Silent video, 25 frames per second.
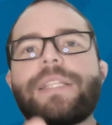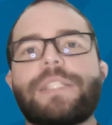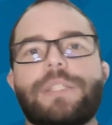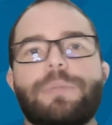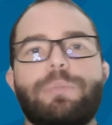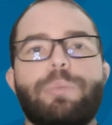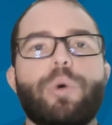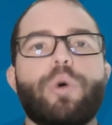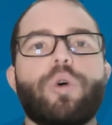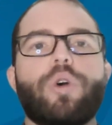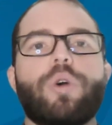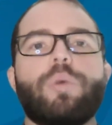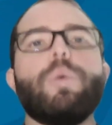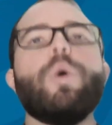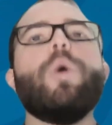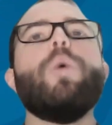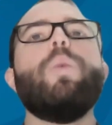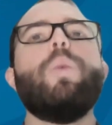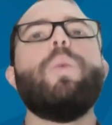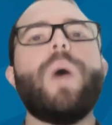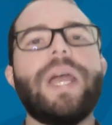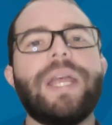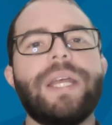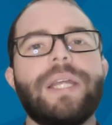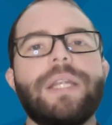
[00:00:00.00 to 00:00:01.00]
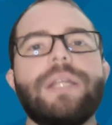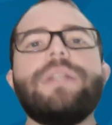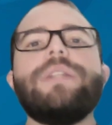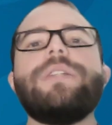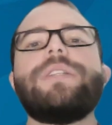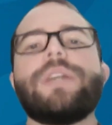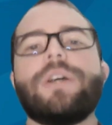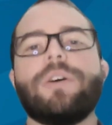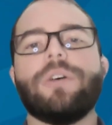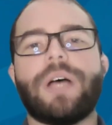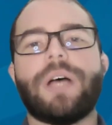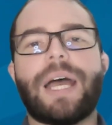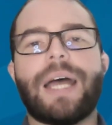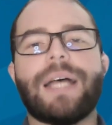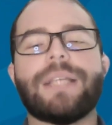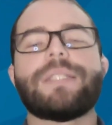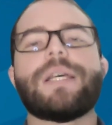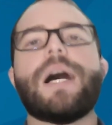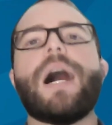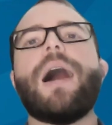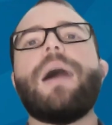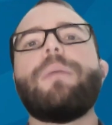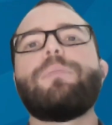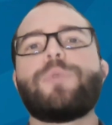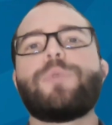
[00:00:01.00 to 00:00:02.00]
spore will wait until it has
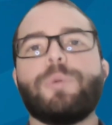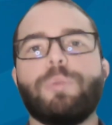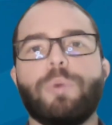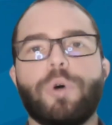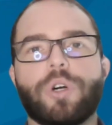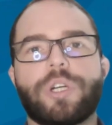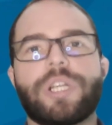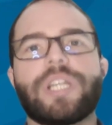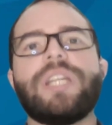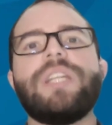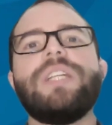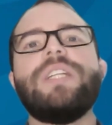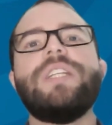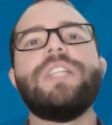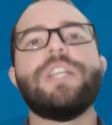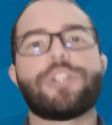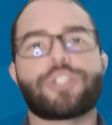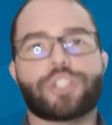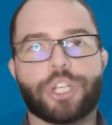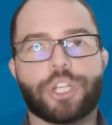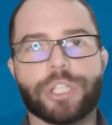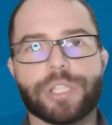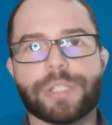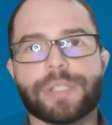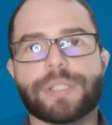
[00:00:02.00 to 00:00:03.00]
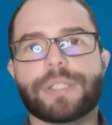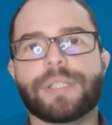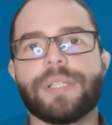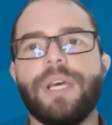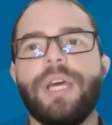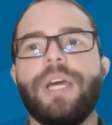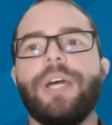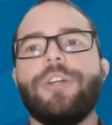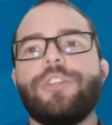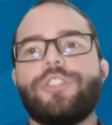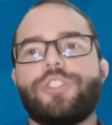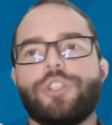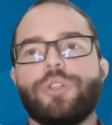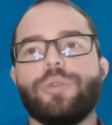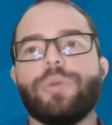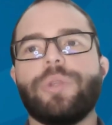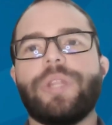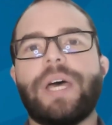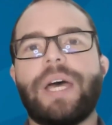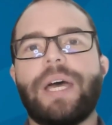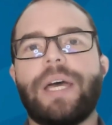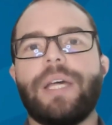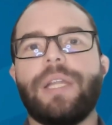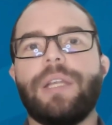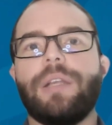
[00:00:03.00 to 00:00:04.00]
optimal conditions to
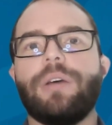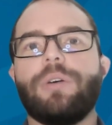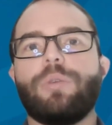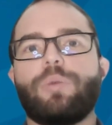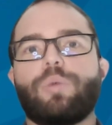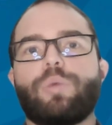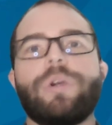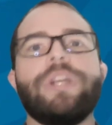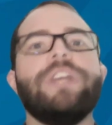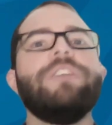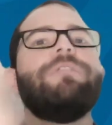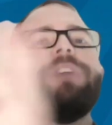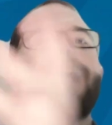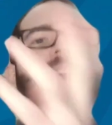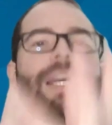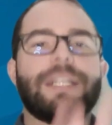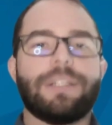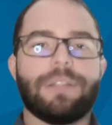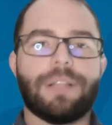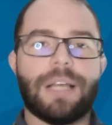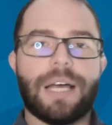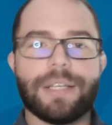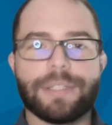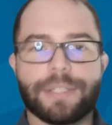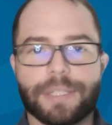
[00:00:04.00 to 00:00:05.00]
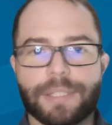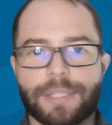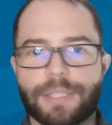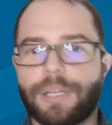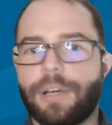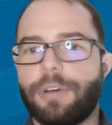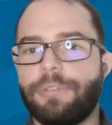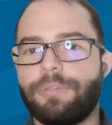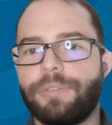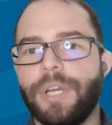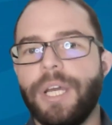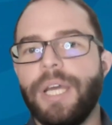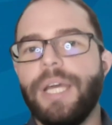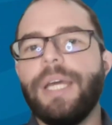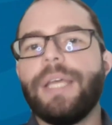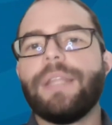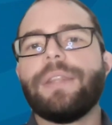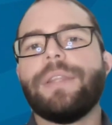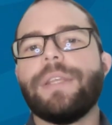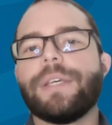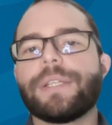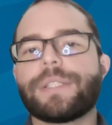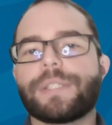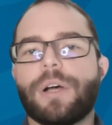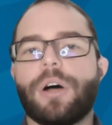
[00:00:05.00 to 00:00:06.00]
then revitalize itself.
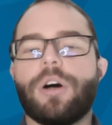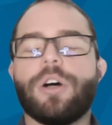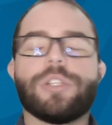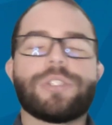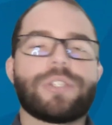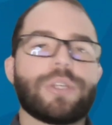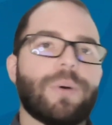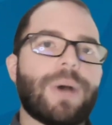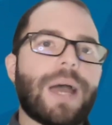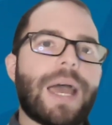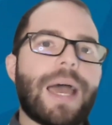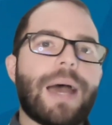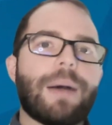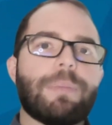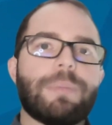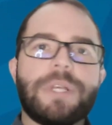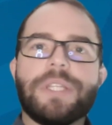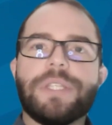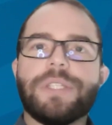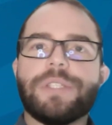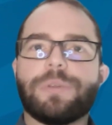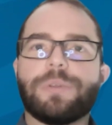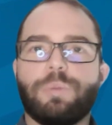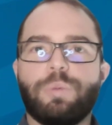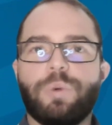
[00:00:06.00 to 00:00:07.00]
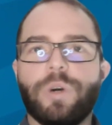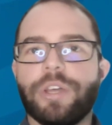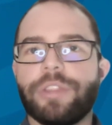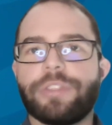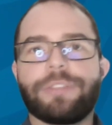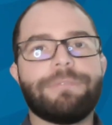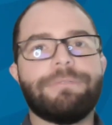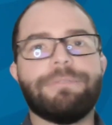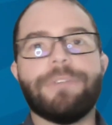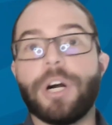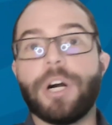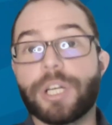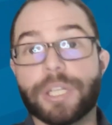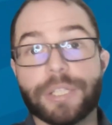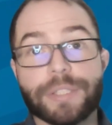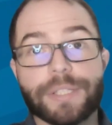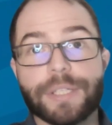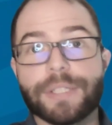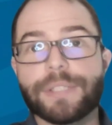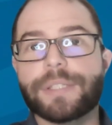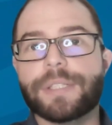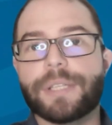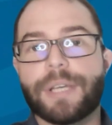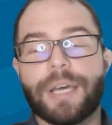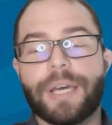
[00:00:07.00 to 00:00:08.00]
This also happens with
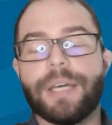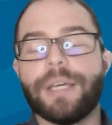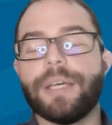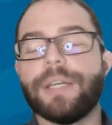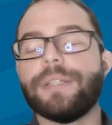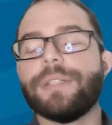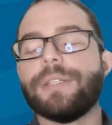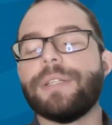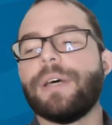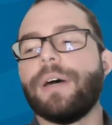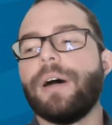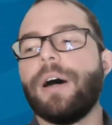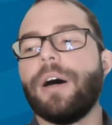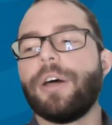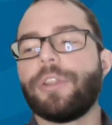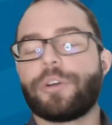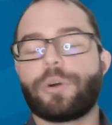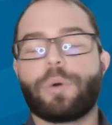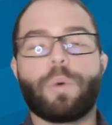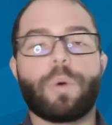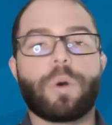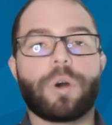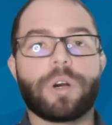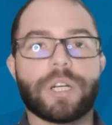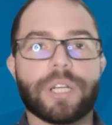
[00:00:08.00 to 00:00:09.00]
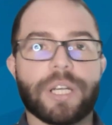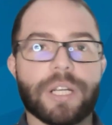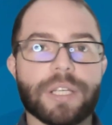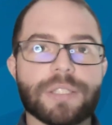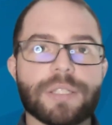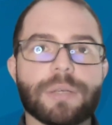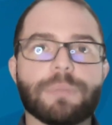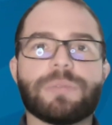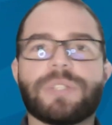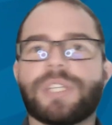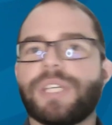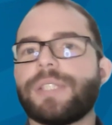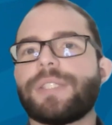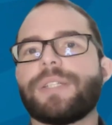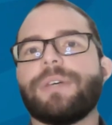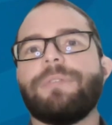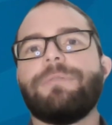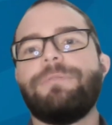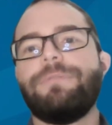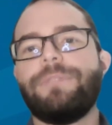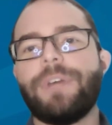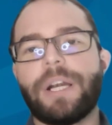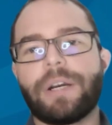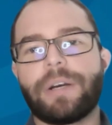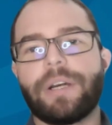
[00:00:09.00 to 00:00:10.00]
funguses and other organisms. It's a
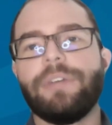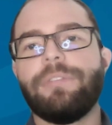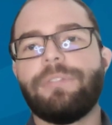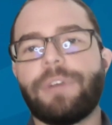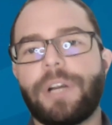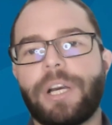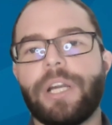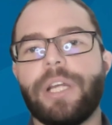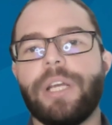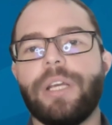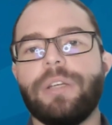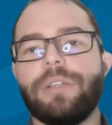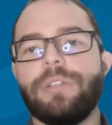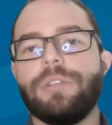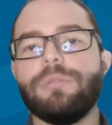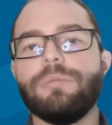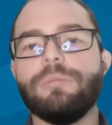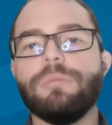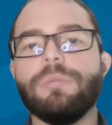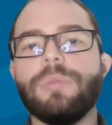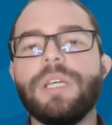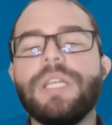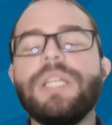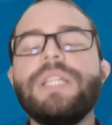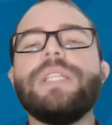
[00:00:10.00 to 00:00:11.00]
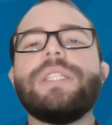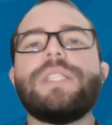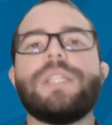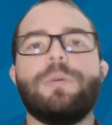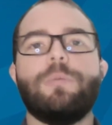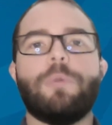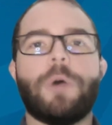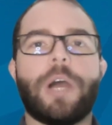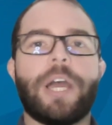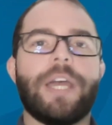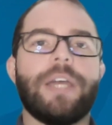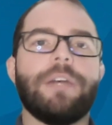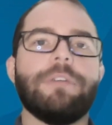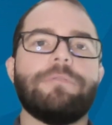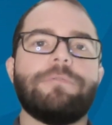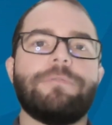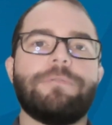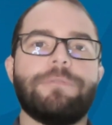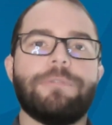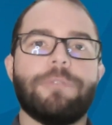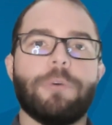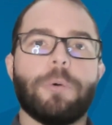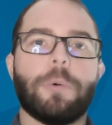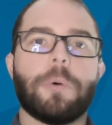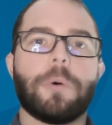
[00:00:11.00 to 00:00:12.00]
very, very easy way
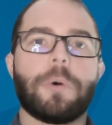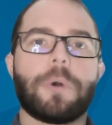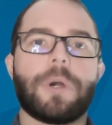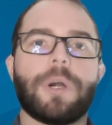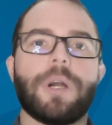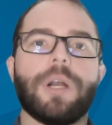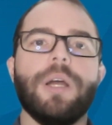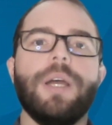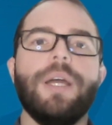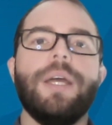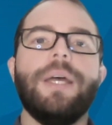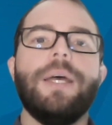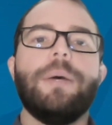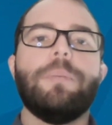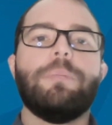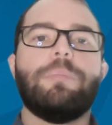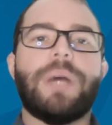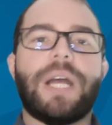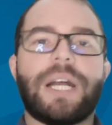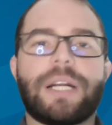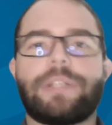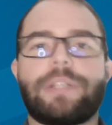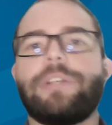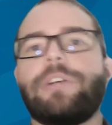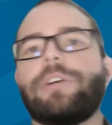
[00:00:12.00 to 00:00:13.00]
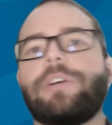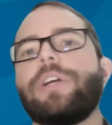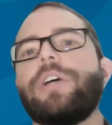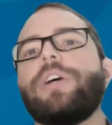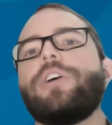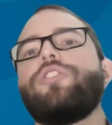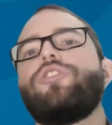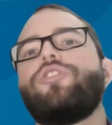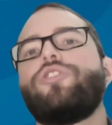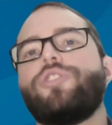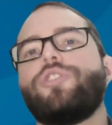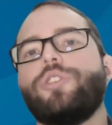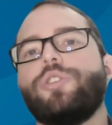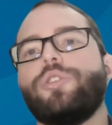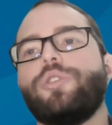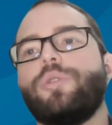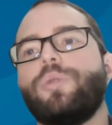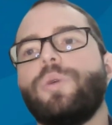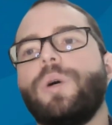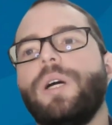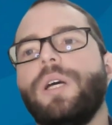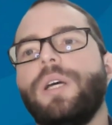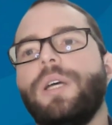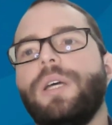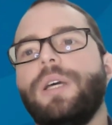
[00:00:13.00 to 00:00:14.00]
for bacteria
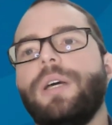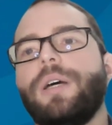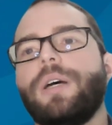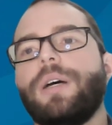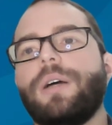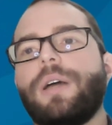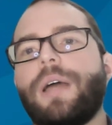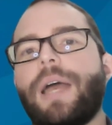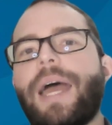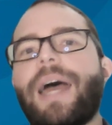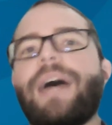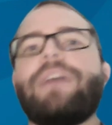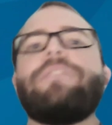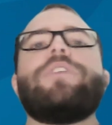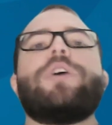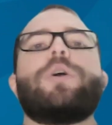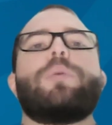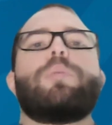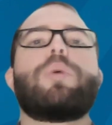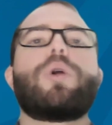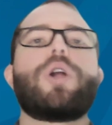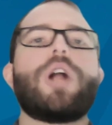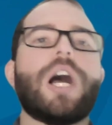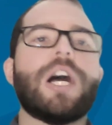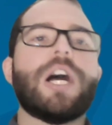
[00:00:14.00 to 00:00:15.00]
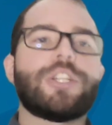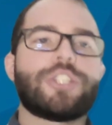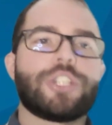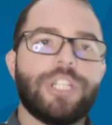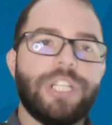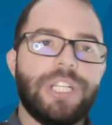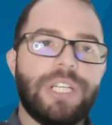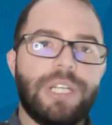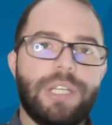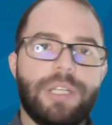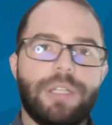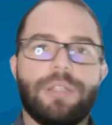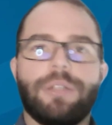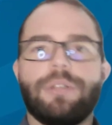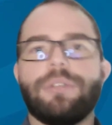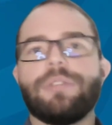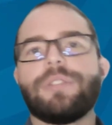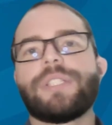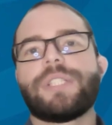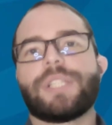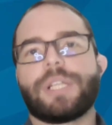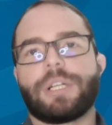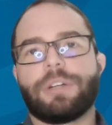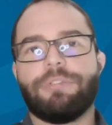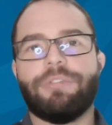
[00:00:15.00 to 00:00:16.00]
to have their progeny
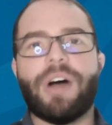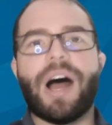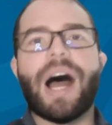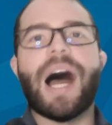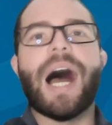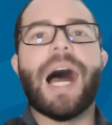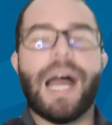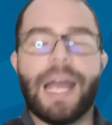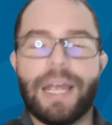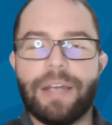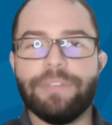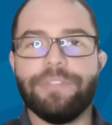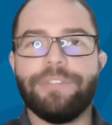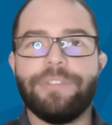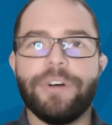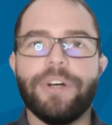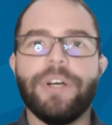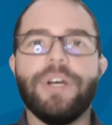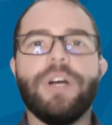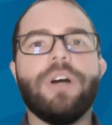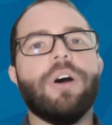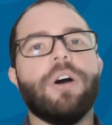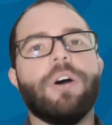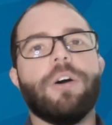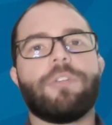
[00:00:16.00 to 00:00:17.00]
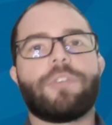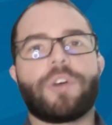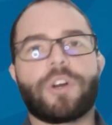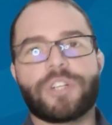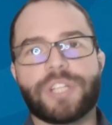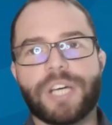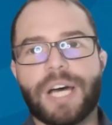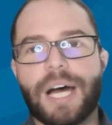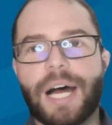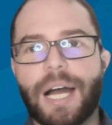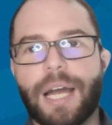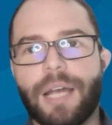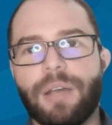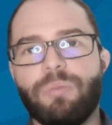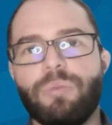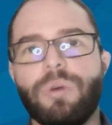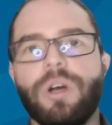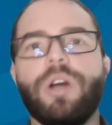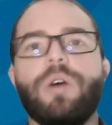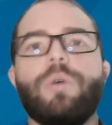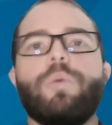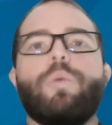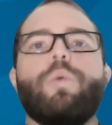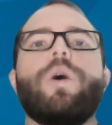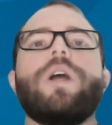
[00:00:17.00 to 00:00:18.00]
survive over
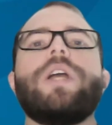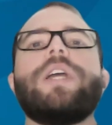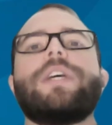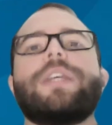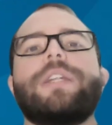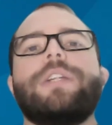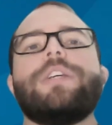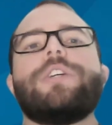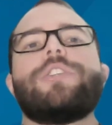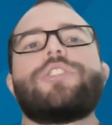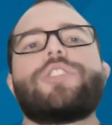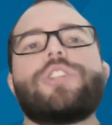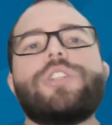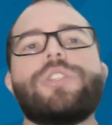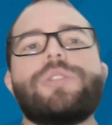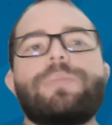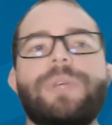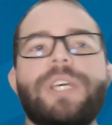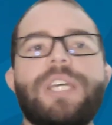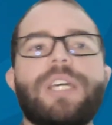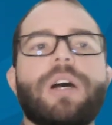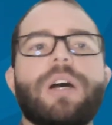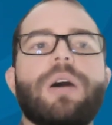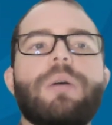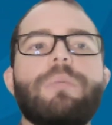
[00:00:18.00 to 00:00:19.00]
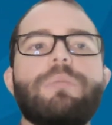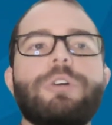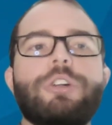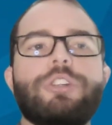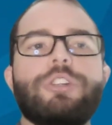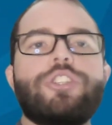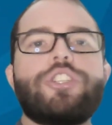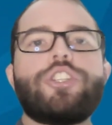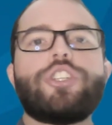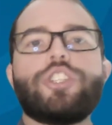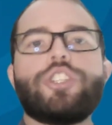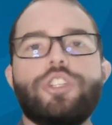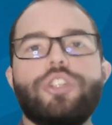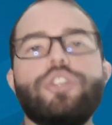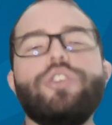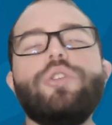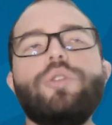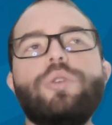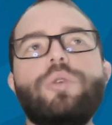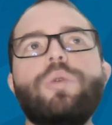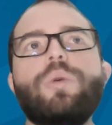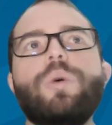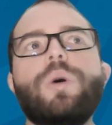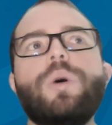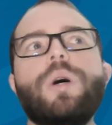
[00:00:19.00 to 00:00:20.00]
time when conditions become
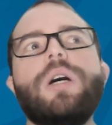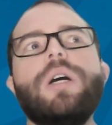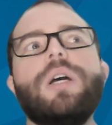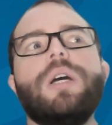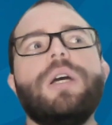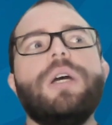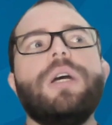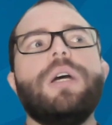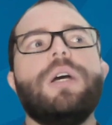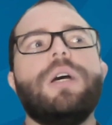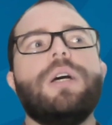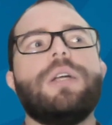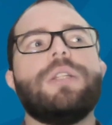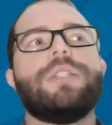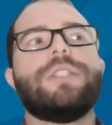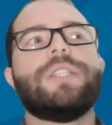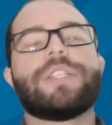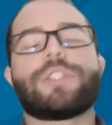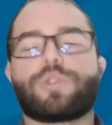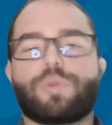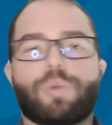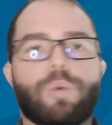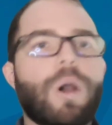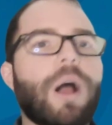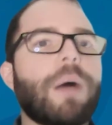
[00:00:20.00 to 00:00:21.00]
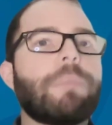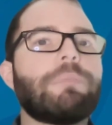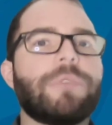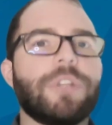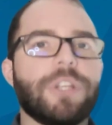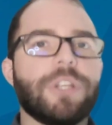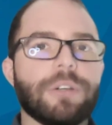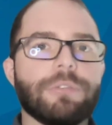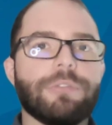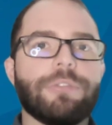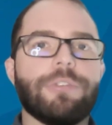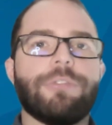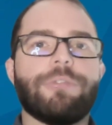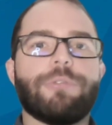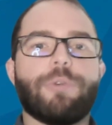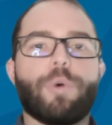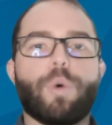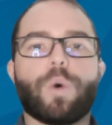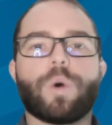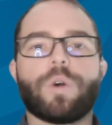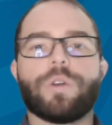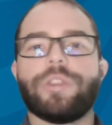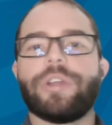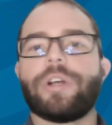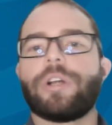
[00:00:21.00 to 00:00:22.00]
too disruptive
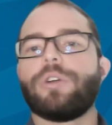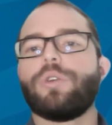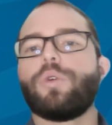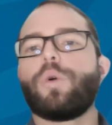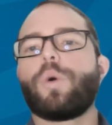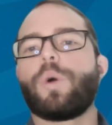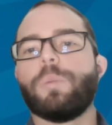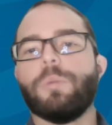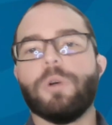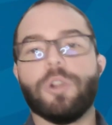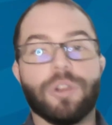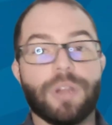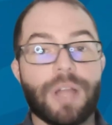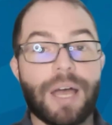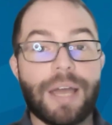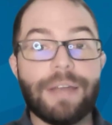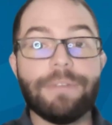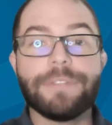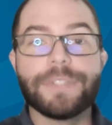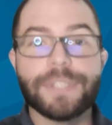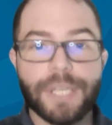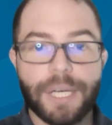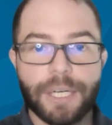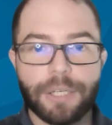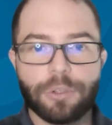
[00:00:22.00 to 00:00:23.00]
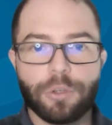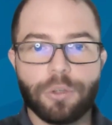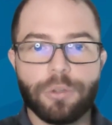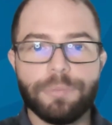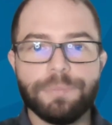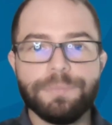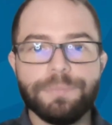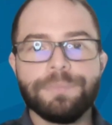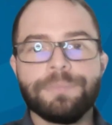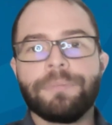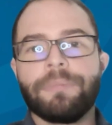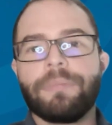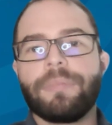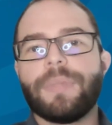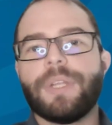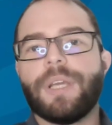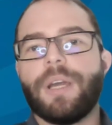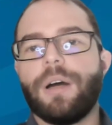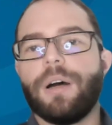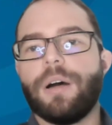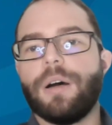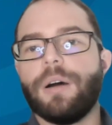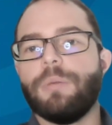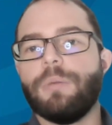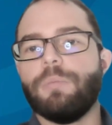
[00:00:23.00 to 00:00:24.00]
for their normal life cycle.
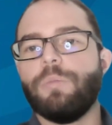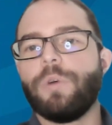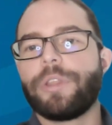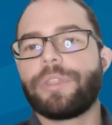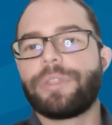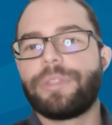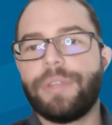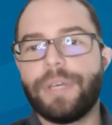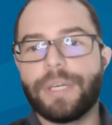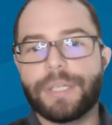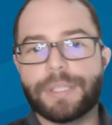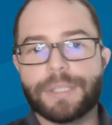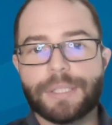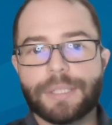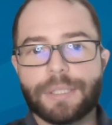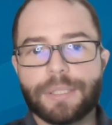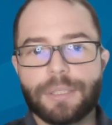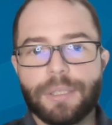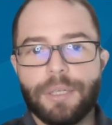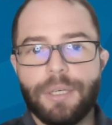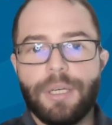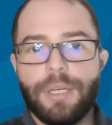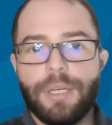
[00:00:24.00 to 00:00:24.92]
With this,